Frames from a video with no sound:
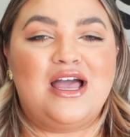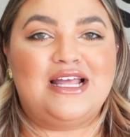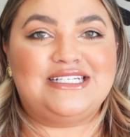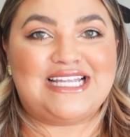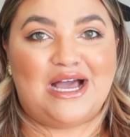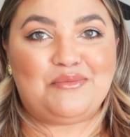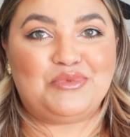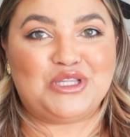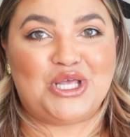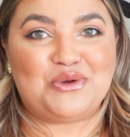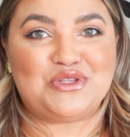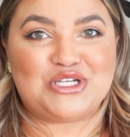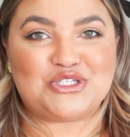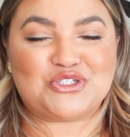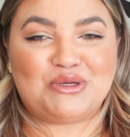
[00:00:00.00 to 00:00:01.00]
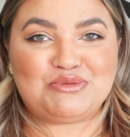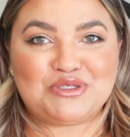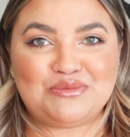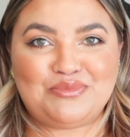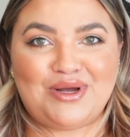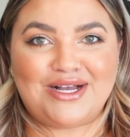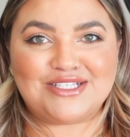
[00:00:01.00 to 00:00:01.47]
down below in the
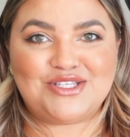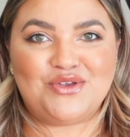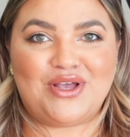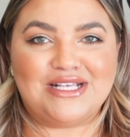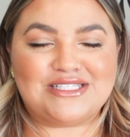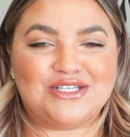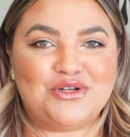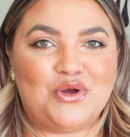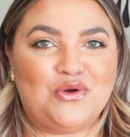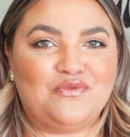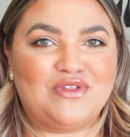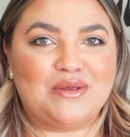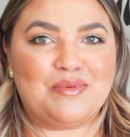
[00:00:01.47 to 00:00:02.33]
description box, so you guys can hopefully